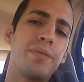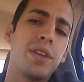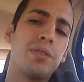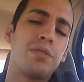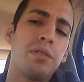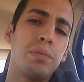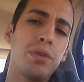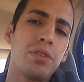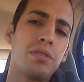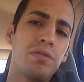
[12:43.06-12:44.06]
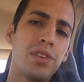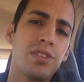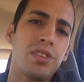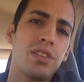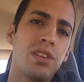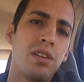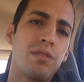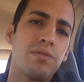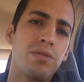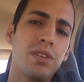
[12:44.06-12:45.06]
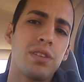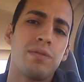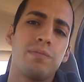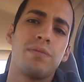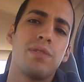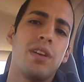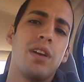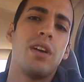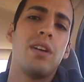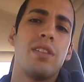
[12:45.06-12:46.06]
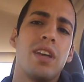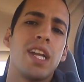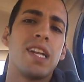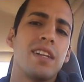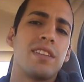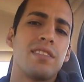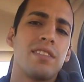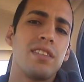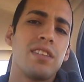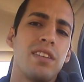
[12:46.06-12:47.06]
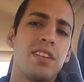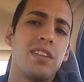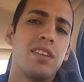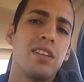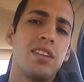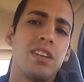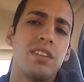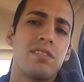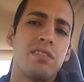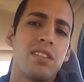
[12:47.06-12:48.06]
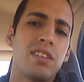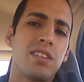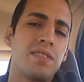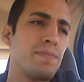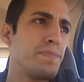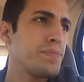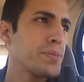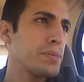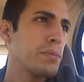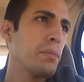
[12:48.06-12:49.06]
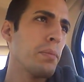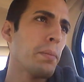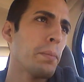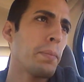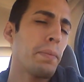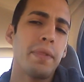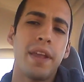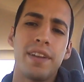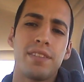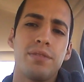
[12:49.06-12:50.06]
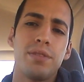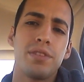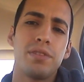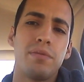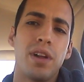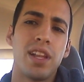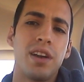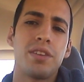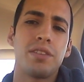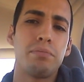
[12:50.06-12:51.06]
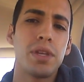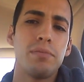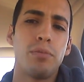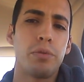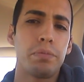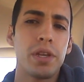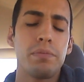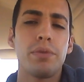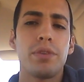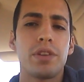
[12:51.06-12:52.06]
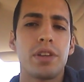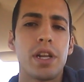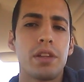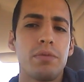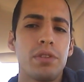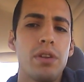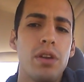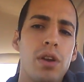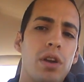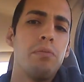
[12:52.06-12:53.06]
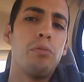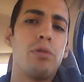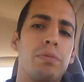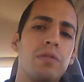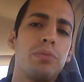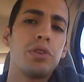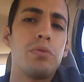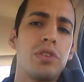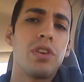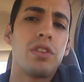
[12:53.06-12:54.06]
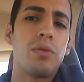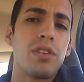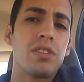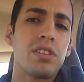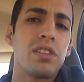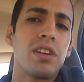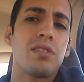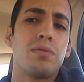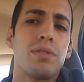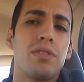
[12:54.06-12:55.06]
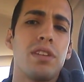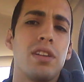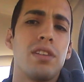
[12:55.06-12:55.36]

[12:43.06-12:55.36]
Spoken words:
and you start building the vision of freedom, then it's like, it's going to allow you to meet more people and connect with more people you wouldn't otherwise connect with